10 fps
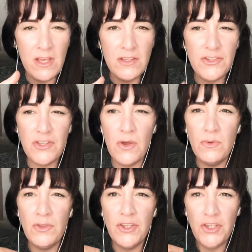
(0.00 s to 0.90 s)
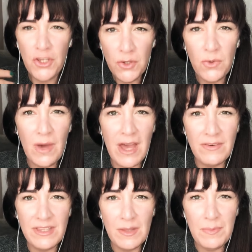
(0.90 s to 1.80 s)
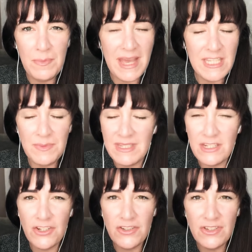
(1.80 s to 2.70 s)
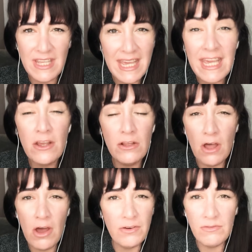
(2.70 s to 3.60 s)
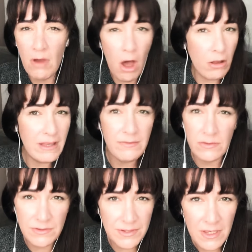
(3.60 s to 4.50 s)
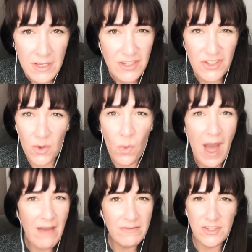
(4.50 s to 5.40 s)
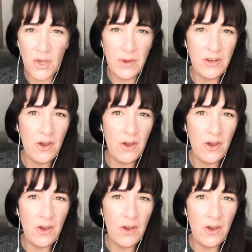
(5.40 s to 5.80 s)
so that you are in the best position to heal on all levels. So whatever's going